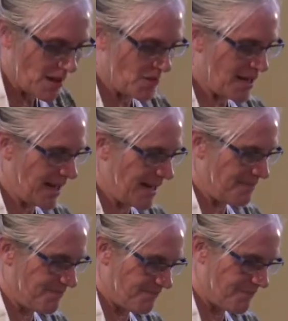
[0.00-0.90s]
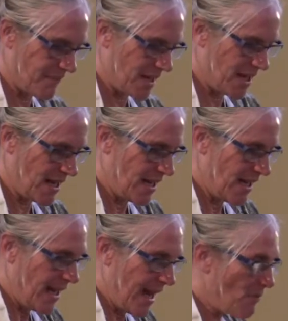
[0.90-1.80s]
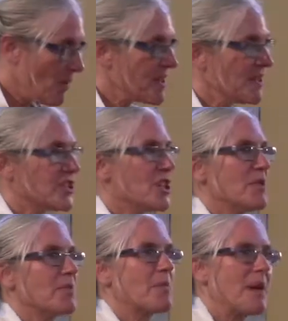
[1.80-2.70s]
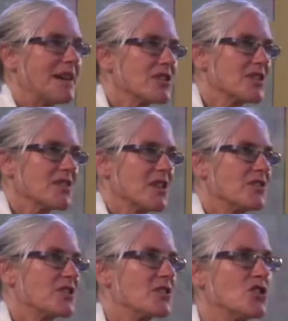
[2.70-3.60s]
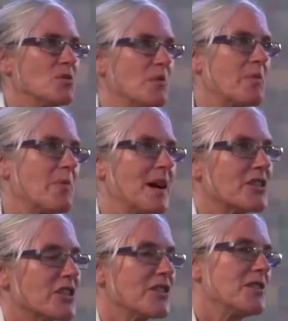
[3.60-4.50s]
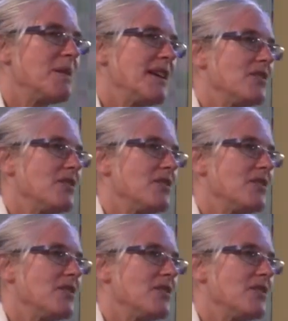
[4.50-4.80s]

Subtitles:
Okay. And what we can do with prapancha, so just normal prapancha could be,